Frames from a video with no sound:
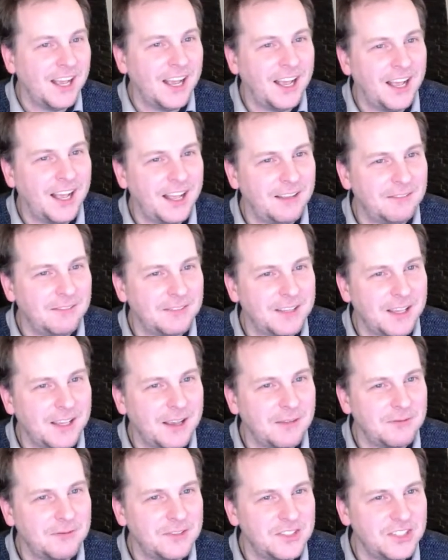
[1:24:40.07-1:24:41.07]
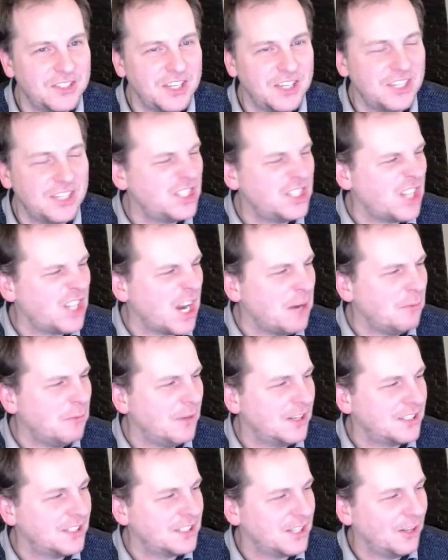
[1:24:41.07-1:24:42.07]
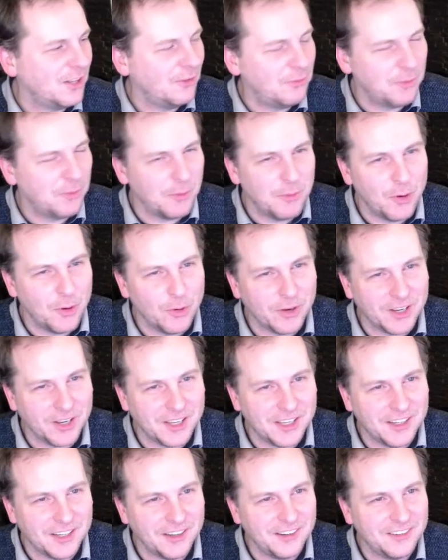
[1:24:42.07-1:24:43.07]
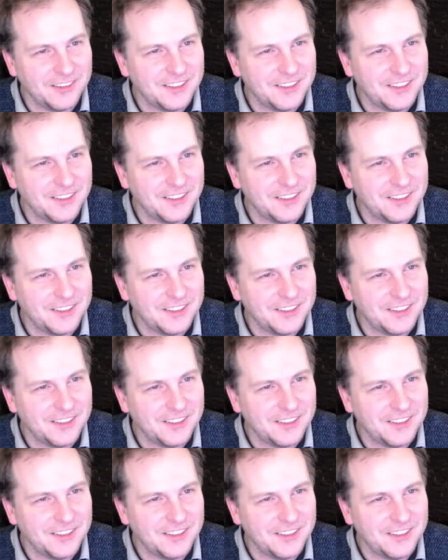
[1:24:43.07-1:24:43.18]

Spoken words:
I'm shameless self-promoting here.